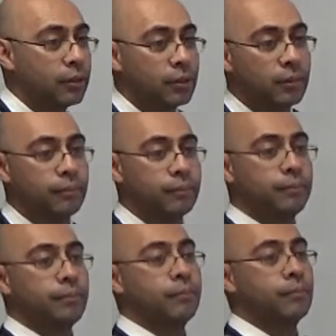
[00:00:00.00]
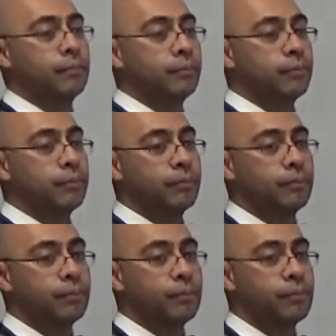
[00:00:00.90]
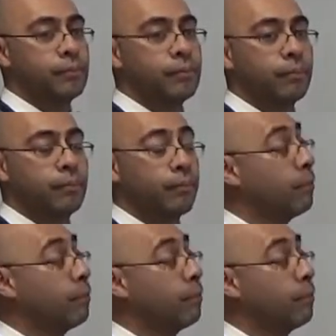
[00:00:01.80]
[no speech]